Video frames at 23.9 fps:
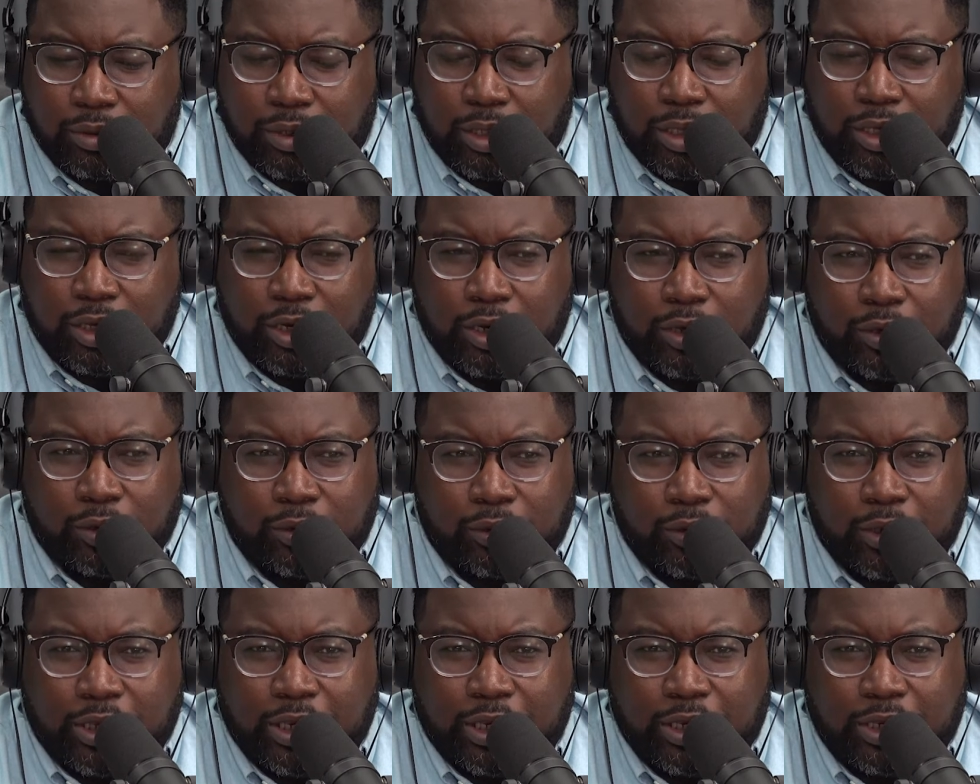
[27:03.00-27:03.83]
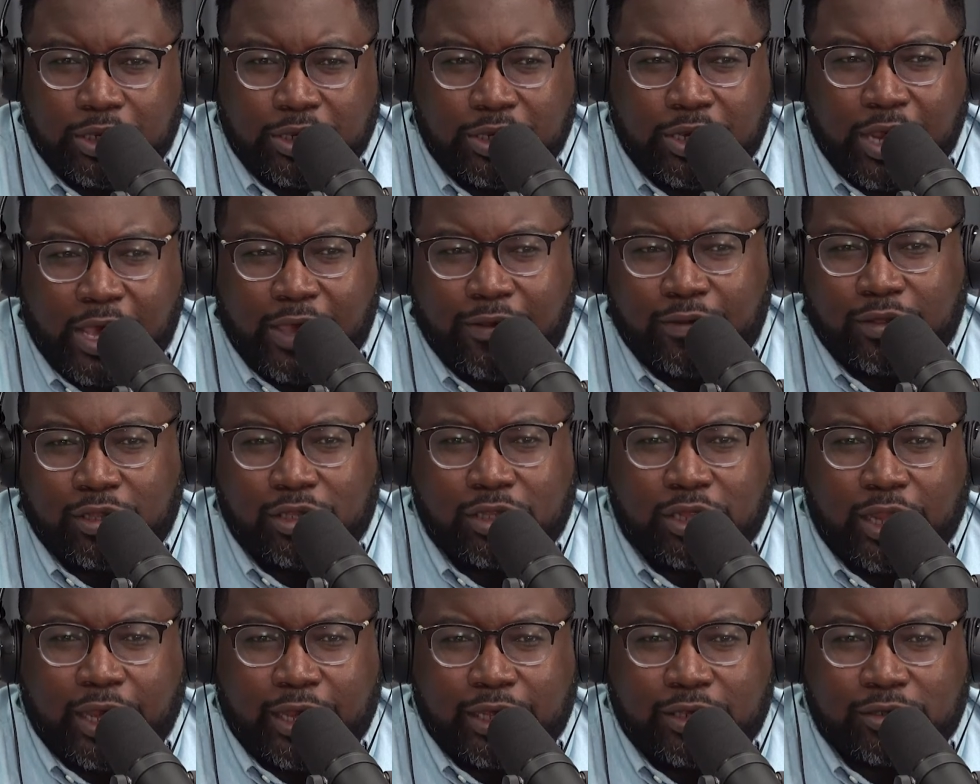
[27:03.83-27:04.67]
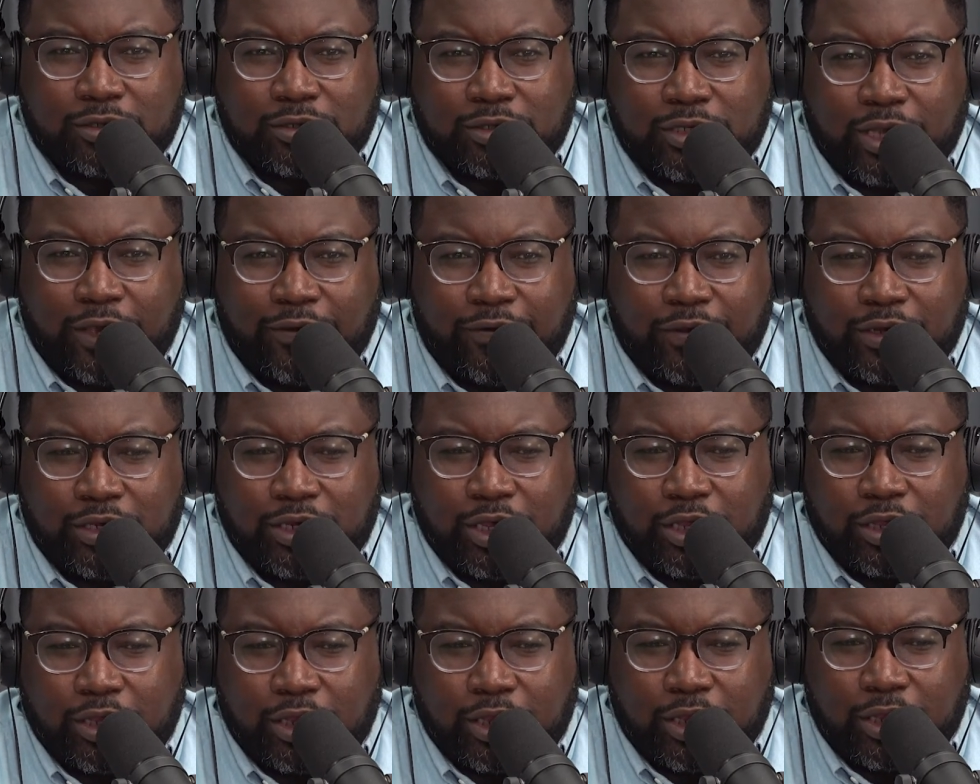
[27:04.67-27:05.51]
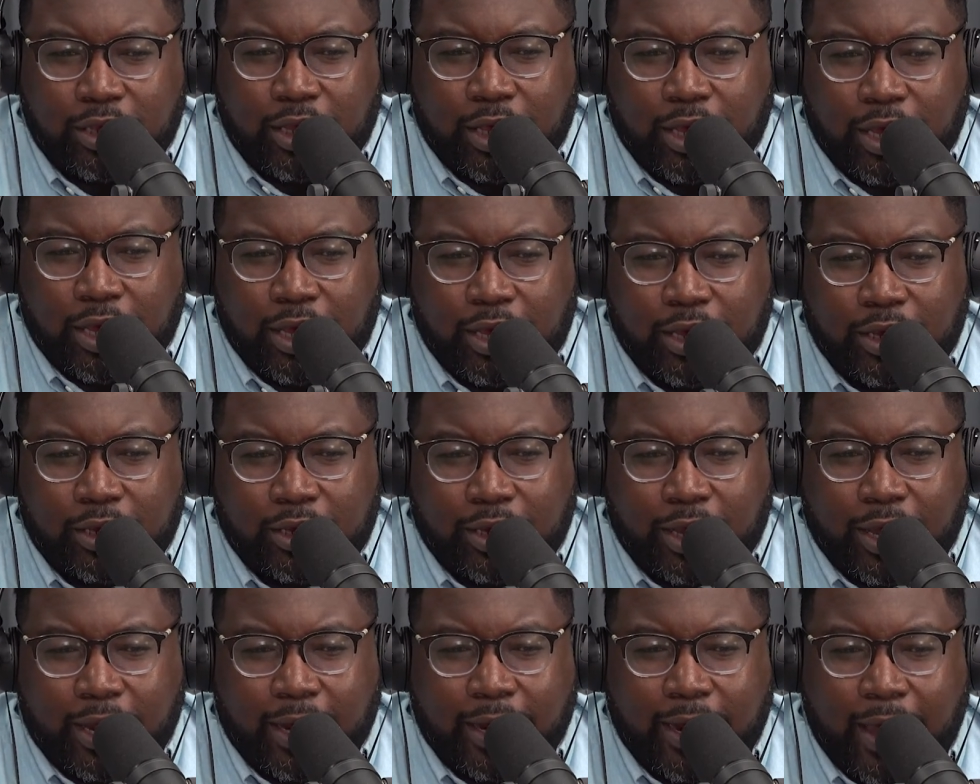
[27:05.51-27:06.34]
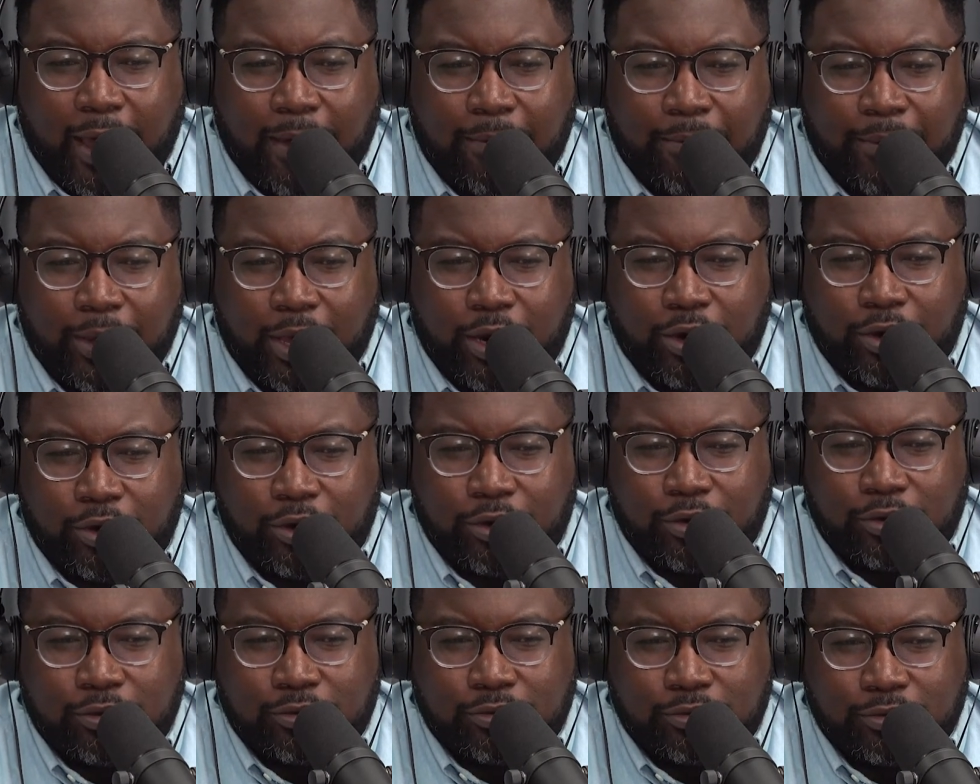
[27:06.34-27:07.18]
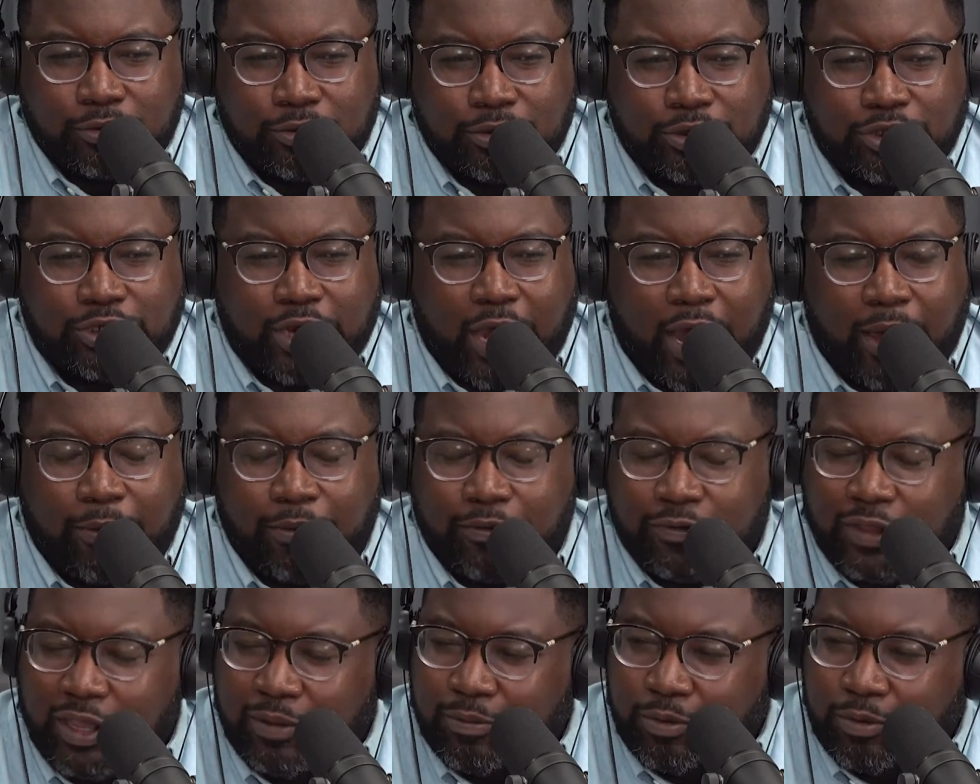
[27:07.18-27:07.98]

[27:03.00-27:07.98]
you know, David does a lot better job of keeping